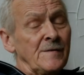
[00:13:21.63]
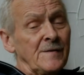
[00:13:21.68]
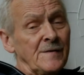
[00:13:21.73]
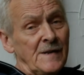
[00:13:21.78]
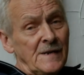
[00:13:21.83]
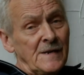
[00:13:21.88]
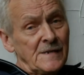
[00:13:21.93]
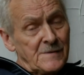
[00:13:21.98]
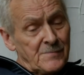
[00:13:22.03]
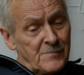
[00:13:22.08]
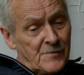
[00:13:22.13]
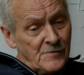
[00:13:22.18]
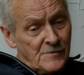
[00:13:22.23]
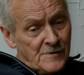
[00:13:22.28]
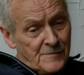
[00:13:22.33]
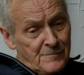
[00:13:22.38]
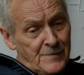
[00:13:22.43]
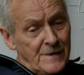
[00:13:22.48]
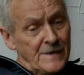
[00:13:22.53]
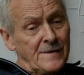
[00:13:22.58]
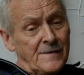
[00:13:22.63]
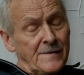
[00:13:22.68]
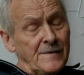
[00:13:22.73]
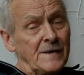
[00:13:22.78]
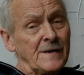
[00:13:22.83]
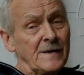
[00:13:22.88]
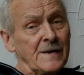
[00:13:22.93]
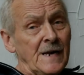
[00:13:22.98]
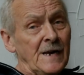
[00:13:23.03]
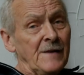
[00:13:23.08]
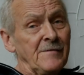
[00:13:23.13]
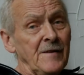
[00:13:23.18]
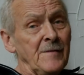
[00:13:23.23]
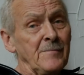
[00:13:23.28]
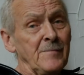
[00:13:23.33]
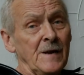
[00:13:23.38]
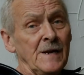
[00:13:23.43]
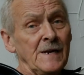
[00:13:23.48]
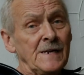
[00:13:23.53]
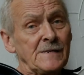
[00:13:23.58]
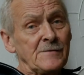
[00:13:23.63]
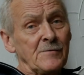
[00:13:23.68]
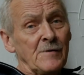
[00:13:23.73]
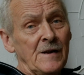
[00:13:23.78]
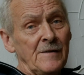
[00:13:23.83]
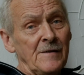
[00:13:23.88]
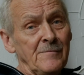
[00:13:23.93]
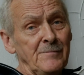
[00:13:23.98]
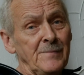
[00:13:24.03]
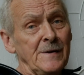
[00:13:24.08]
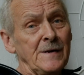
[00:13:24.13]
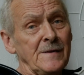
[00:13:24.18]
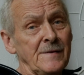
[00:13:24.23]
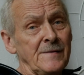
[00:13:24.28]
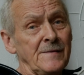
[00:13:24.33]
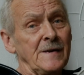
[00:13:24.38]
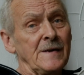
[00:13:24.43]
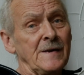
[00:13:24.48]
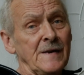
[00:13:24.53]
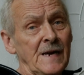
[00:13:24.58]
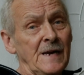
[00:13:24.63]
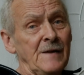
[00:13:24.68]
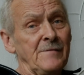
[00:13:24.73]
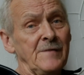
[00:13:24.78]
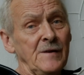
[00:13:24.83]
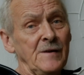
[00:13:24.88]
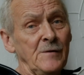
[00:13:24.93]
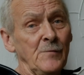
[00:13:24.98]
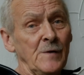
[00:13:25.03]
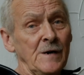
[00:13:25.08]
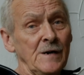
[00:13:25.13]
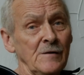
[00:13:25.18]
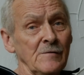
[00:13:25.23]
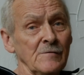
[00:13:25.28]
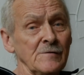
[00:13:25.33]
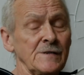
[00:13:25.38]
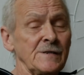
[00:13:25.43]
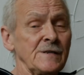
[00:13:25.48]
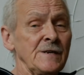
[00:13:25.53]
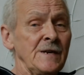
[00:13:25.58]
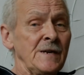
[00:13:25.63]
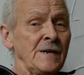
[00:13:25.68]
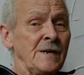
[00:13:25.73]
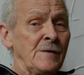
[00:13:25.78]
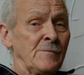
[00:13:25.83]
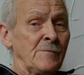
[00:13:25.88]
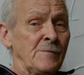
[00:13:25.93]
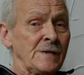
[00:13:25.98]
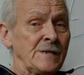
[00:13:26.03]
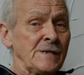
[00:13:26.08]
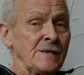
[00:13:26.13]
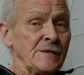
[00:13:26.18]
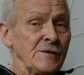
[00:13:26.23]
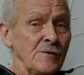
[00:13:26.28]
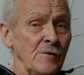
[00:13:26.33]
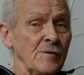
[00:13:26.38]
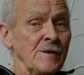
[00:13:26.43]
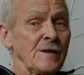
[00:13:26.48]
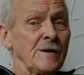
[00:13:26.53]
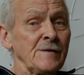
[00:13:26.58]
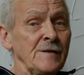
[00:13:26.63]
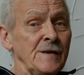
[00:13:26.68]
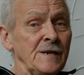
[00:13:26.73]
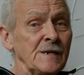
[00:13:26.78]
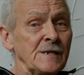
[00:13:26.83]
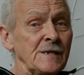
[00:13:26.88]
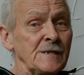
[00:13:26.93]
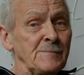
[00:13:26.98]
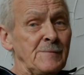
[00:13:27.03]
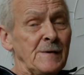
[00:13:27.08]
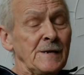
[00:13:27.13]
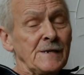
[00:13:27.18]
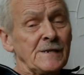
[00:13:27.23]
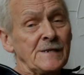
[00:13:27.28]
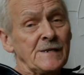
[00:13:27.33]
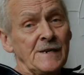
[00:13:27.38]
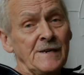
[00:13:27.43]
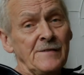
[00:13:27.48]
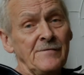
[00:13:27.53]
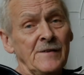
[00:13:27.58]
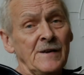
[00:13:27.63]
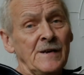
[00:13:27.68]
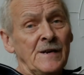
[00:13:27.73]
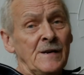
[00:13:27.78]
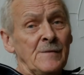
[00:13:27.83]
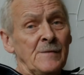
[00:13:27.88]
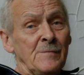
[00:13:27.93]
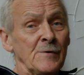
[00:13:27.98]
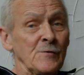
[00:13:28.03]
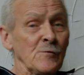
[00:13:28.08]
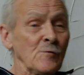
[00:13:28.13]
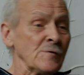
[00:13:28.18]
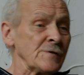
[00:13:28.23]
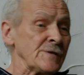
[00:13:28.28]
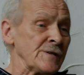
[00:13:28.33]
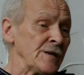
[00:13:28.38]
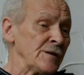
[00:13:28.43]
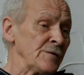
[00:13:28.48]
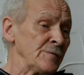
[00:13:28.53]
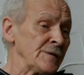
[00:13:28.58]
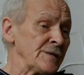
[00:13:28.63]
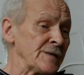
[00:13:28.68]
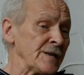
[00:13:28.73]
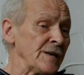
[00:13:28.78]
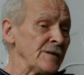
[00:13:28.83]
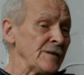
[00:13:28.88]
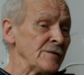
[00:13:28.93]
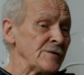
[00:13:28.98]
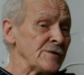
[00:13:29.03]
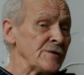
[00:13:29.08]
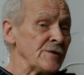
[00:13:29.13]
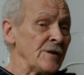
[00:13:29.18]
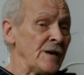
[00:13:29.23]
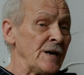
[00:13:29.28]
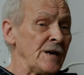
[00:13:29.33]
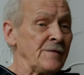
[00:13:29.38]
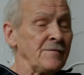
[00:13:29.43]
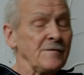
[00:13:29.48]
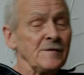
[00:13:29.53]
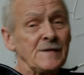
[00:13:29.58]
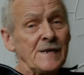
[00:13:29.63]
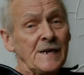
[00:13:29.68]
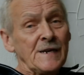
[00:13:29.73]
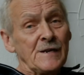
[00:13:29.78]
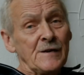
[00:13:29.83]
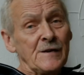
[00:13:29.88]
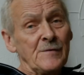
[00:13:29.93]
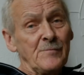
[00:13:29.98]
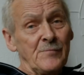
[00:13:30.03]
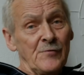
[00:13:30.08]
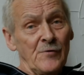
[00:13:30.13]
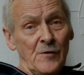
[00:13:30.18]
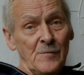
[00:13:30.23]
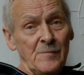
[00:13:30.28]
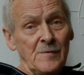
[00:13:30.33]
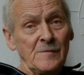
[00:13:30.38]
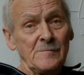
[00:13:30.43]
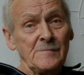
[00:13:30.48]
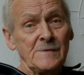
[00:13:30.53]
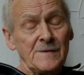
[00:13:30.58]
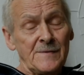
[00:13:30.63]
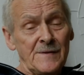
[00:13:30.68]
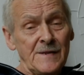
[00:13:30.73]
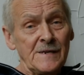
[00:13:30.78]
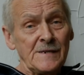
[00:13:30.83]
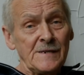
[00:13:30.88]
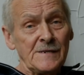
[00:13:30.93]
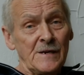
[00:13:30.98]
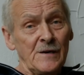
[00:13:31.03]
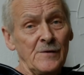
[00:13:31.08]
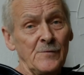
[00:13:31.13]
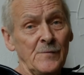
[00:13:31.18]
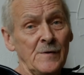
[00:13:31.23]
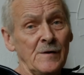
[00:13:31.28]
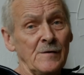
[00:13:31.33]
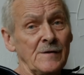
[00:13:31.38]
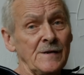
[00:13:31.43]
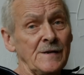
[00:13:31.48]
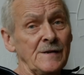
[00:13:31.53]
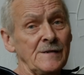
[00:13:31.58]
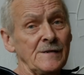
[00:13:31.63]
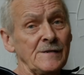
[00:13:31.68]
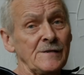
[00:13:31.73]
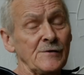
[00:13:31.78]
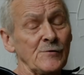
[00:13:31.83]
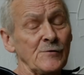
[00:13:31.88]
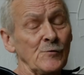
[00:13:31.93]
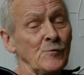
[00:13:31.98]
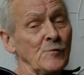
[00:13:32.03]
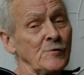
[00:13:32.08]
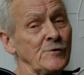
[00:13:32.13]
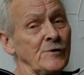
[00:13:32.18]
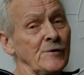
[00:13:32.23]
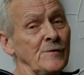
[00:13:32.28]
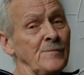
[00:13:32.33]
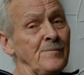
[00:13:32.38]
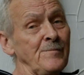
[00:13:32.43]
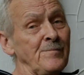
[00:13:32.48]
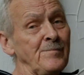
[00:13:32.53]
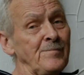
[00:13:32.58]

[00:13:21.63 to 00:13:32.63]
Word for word: And that's because big, thick, heavy plates will have big, thick, heavy welds, which is not only expensive, but also is going to have attendant problems, things like welding distortion.